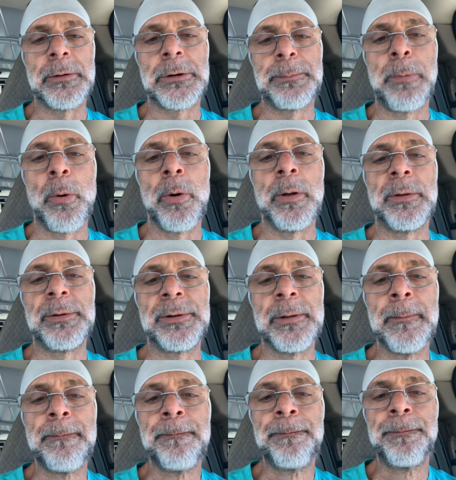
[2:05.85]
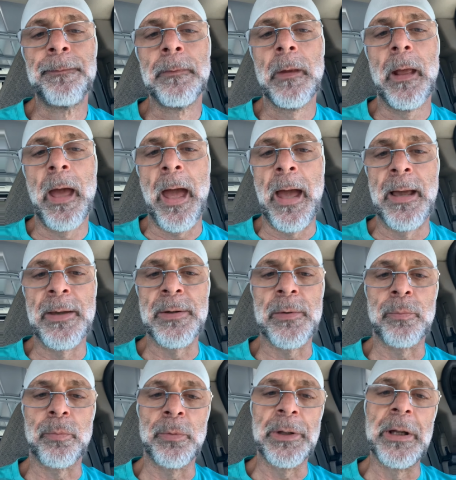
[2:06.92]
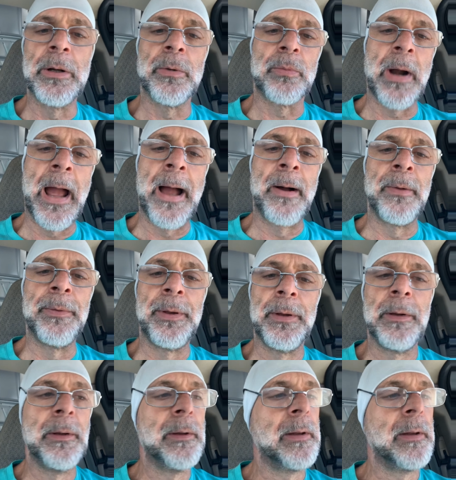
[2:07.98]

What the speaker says: sports as year-round.